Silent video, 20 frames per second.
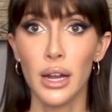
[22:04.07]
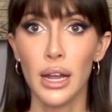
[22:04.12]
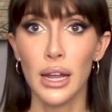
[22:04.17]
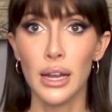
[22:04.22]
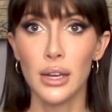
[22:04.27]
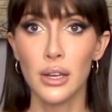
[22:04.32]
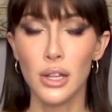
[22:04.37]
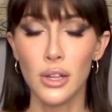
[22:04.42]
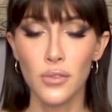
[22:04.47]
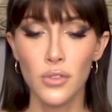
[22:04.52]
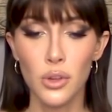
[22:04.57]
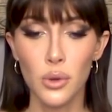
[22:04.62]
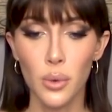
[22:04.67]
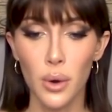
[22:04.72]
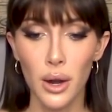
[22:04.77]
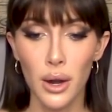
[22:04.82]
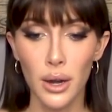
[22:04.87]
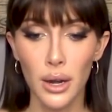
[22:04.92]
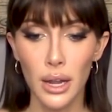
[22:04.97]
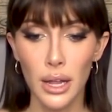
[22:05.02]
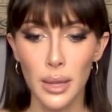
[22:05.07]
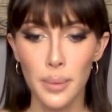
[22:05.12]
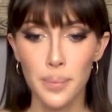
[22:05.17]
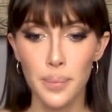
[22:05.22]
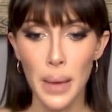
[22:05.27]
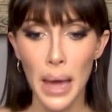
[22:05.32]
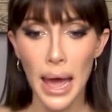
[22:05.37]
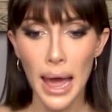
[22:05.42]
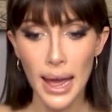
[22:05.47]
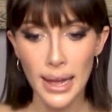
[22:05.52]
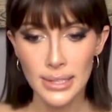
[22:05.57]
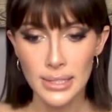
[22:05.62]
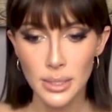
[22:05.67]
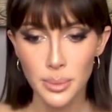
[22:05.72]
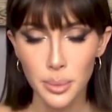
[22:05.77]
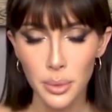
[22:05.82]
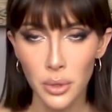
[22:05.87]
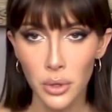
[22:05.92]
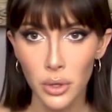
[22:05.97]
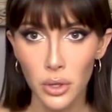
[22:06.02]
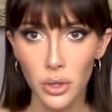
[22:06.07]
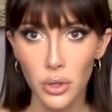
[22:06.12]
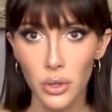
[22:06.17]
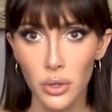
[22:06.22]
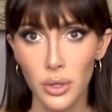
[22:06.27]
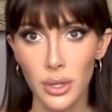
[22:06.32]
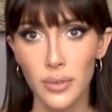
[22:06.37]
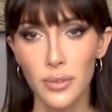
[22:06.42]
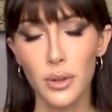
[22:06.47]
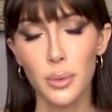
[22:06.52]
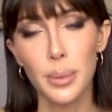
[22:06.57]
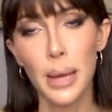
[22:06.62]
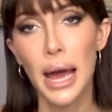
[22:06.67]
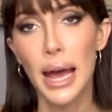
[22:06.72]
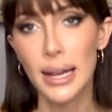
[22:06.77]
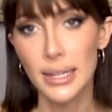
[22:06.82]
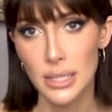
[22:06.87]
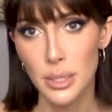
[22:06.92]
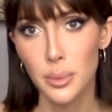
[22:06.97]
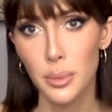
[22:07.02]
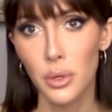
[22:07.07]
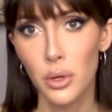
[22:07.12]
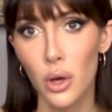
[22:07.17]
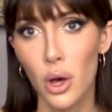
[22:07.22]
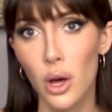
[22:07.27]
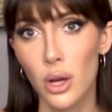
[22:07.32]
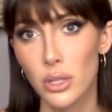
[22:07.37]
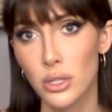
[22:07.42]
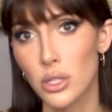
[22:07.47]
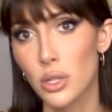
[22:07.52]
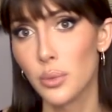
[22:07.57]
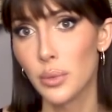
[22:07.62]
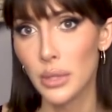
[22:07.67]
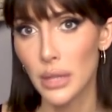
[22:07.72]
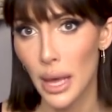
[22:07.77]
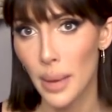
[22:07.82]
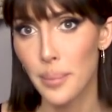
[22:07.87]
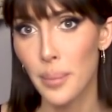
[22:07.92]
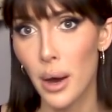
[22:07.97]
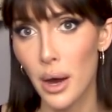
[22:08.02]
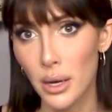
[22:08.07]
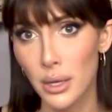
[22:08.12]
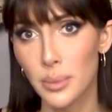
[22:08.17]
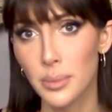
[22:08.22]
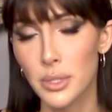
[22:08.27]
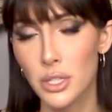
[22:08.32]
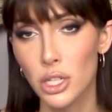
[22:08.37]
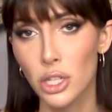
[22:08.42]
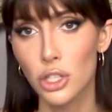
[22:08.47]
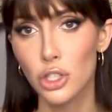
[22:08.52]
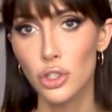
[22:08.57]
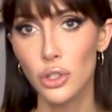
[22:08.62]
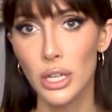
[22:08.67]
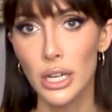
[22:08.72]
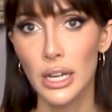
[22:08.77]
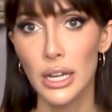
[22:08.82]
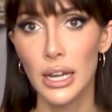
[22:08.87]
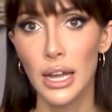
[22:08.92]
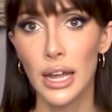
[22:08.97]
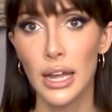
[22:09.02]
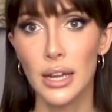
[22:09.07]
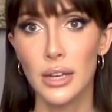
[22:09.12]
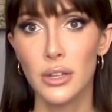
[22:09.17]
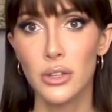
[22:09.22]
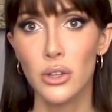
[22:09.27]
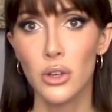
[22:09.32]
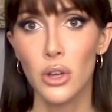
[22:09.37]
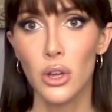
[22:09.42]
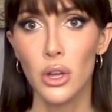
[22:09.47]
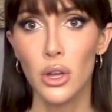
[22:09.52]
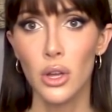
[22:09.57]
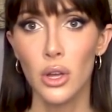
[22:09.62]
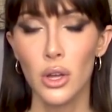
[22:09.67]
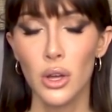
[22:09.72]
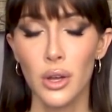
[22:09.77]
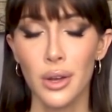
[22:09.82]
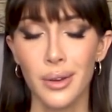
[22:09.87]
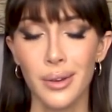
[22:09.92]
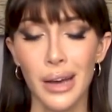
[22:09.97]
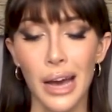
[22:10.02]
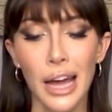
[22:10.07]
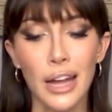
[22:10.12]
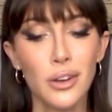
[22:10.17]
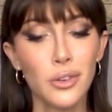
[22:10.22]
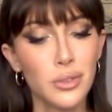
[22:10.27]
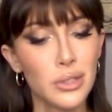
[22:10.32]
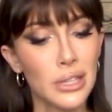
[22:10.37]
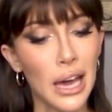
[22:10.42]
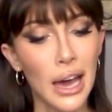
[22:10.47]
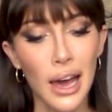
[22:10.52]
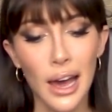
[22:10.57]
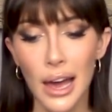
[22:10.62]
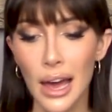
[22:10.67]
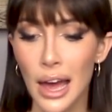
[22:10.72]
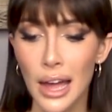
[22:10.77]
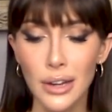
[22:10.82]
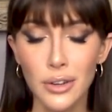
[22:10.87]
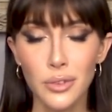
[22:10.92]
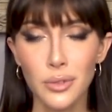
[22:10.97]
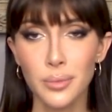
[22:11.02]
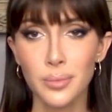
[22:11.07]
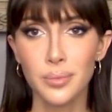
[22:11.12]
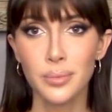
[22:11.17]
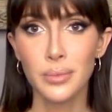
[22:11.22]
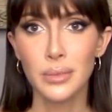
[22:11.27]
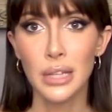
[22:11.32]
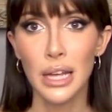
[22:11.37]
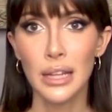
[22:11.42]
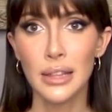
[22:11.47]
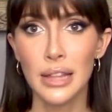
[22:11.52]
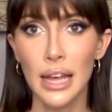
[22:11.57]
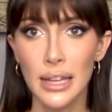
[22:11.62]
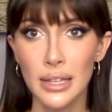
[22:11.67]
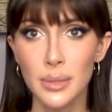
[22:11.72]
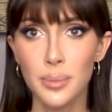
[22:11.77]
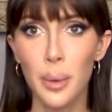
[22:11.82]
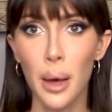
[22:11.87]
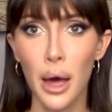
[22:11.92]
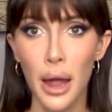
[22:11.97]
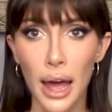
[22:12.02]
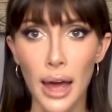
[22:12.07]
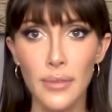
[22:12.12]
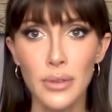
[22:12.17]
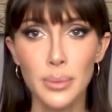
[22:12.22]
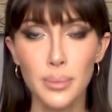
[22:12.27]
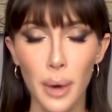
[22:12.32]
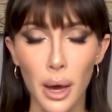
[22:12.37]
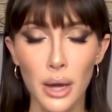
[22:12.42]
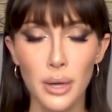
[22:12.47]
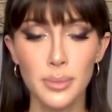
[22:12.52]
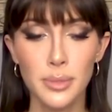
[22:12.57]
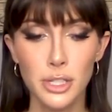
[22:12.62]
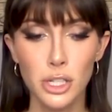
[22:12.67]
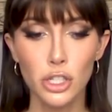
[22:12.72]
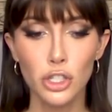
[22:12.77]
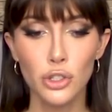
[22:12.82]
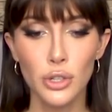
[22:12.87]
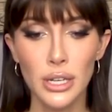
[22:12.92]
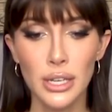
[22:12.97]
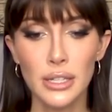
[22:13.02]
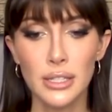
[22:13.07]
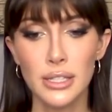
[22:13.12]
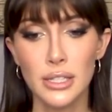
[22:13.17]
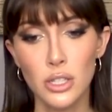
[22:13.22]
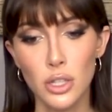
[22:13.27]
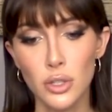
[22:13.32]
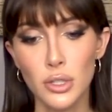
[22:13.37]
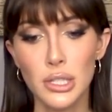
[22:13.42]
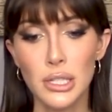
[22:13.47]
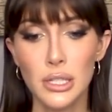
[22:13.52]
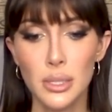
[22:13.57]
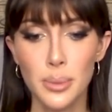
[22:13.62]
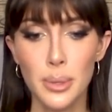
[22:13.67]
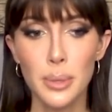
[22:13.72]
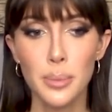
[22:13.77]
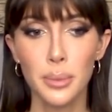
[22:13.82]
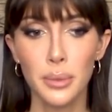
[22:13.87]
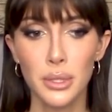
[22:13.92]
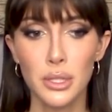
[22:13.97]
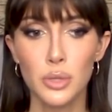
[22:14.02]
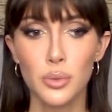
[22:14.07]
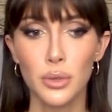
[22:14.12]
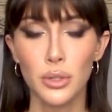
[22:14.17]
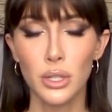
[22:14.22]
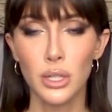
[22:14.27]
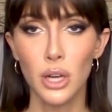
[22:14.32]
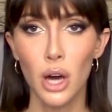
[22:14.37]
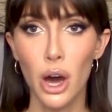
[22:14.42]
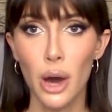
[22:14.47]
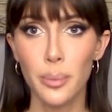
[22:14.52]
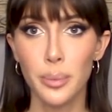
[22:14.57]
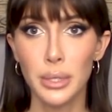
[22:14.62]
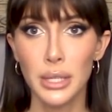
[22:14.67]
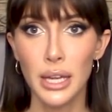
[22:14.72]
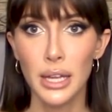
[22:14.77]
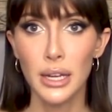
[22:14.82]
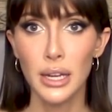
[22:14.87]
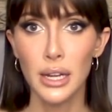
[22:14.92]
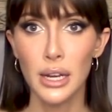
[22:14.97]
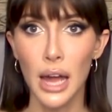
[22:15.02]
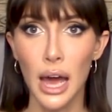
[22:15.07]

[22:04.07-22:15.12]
And if you are a passable, if you're passable also with that bottom surgery and I don't yeah, I don't that that having bottom surgery and disclosing to people is really complicated.